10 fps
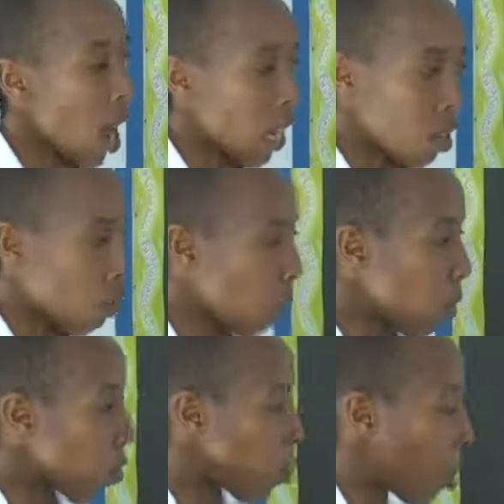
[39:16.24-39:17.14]
At
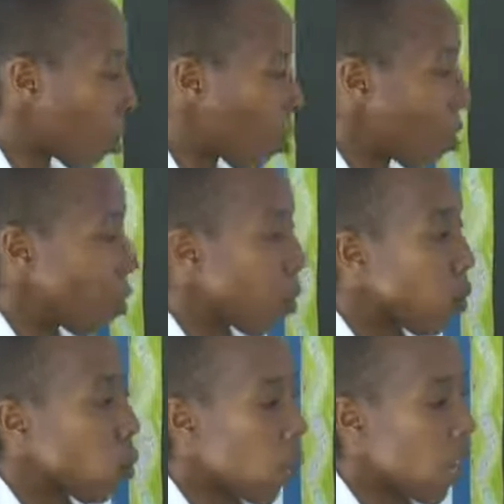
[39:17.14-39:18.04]
normal situation,
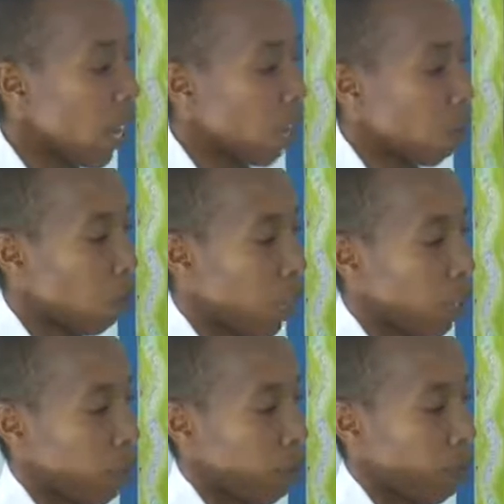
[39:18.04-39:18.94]
we
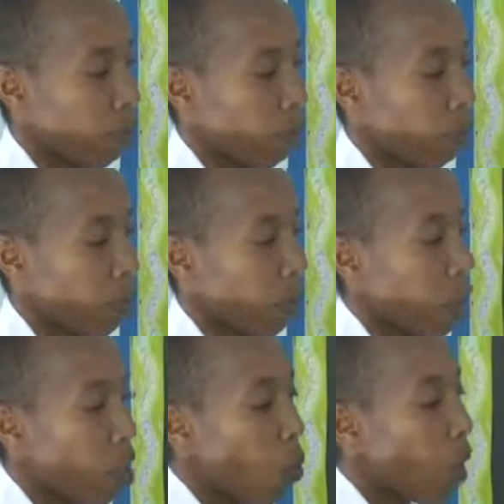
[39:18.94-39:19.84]
expect
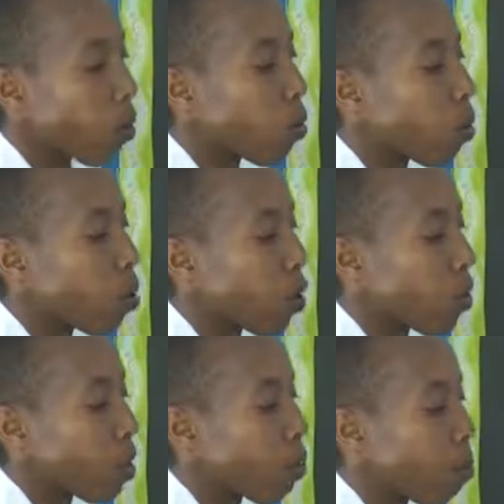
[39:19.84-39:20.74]
when
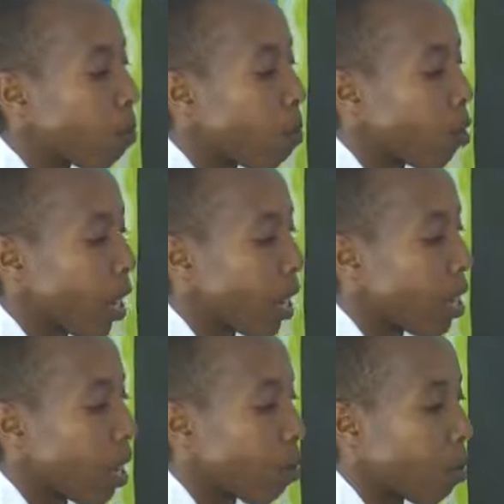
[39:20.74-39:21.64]
glucose is
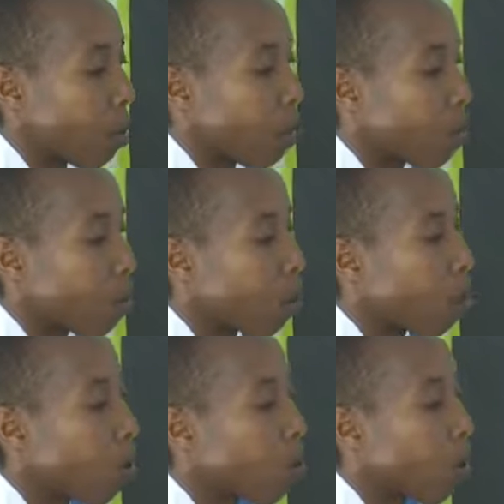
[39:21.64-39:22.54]
broken down,
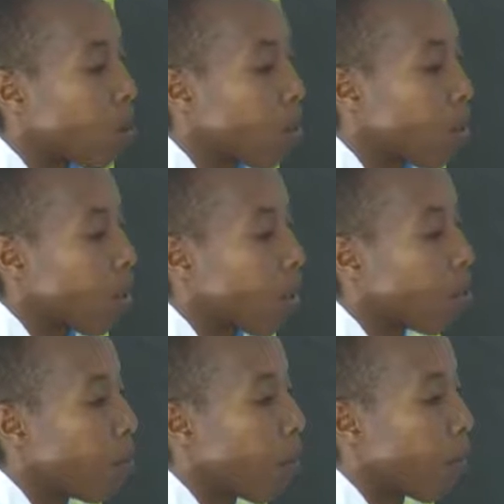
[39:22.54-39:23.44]
glucose,
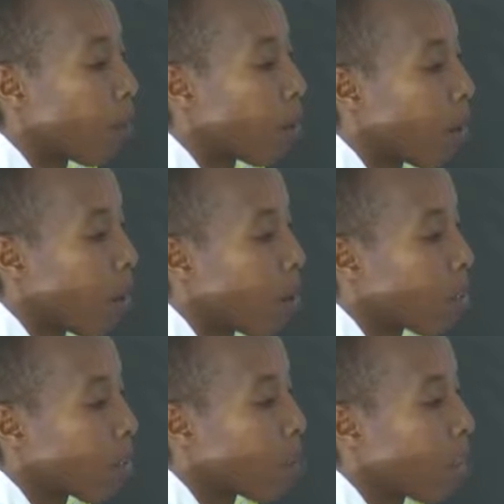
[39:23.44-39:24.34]

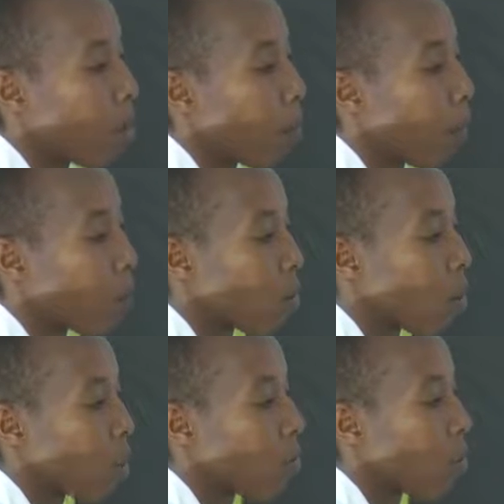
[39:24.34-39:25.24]
oxygen plus
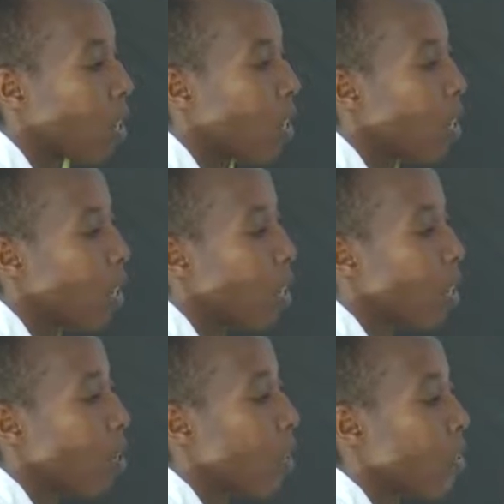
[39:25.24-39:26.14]
oxygen,
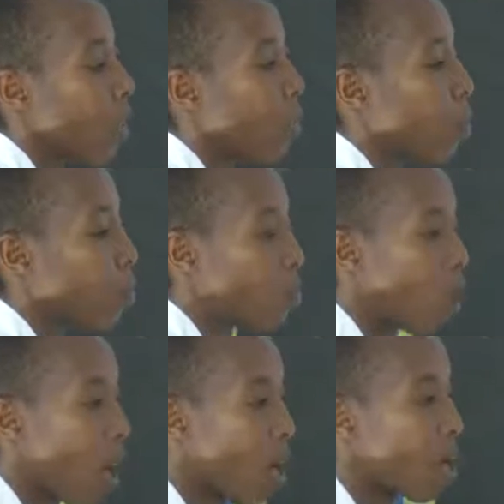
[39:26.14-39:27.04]
we are supposed to
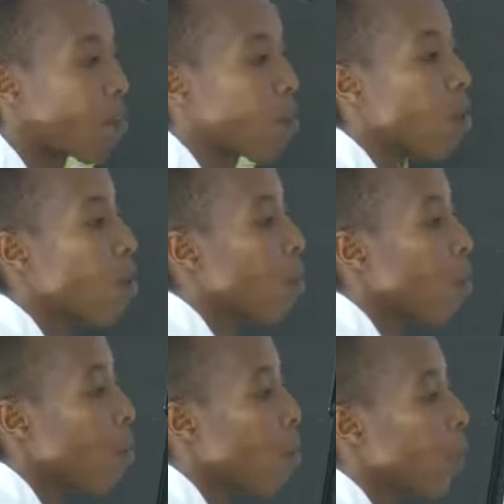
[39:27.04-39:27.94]
have
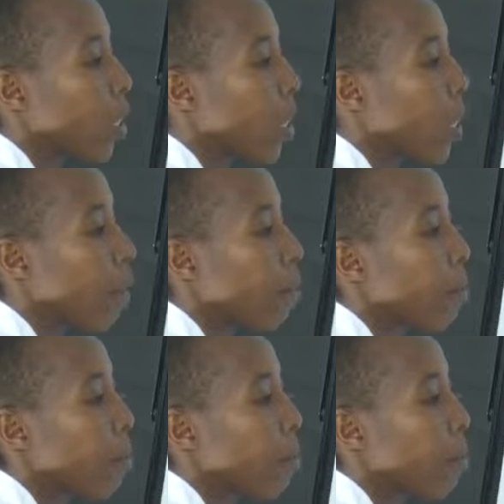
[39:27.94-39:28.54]
water